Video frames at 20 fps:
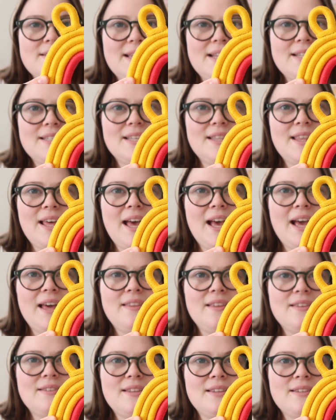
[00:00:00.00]
center there,
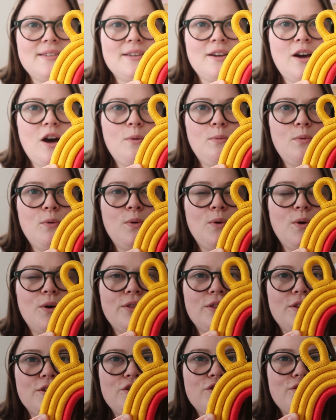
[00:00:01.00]
and then there's a couple
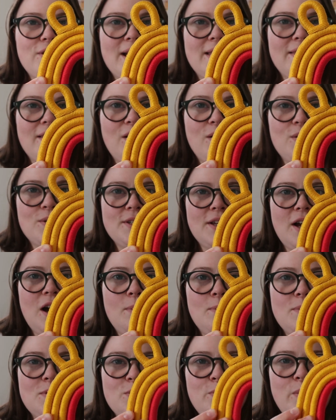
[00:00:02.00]
on the string that holds it
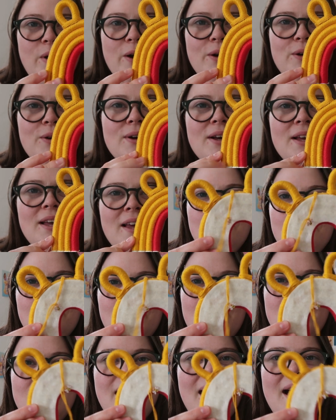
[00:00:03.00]
up as well.
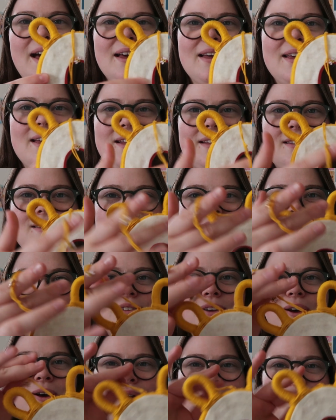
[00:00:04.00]
But yeah, it's
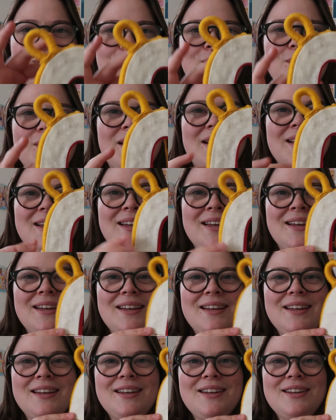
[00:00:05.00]
so
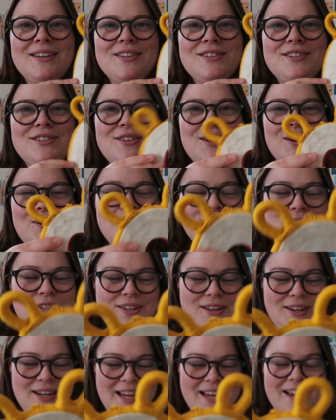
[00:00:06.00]

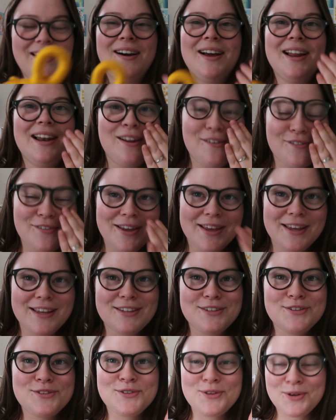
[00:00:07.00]
stunning. I love
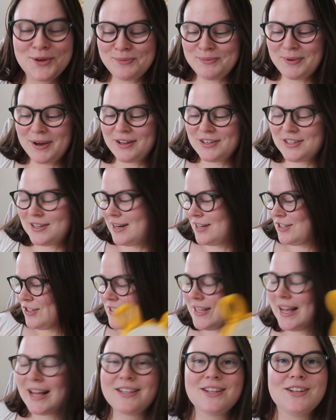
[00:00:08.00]
it so much, and I
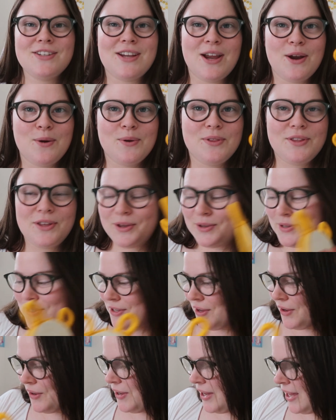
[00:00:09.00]
just had to share it with you.
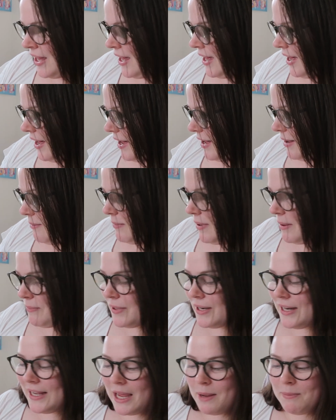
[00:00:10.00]
So I'm
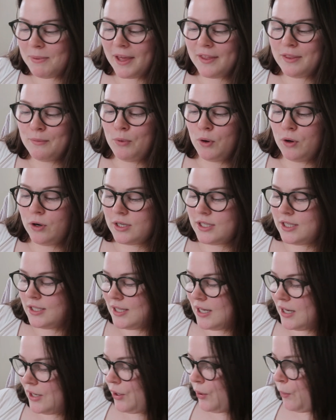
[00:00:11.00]
gonna keep that in the box
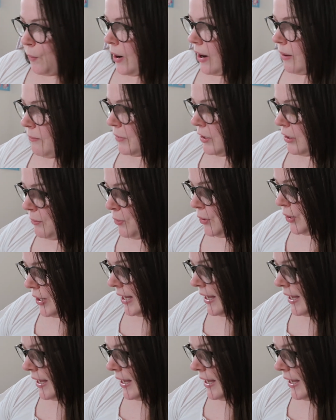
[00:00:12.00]
until I know where I'm gonna put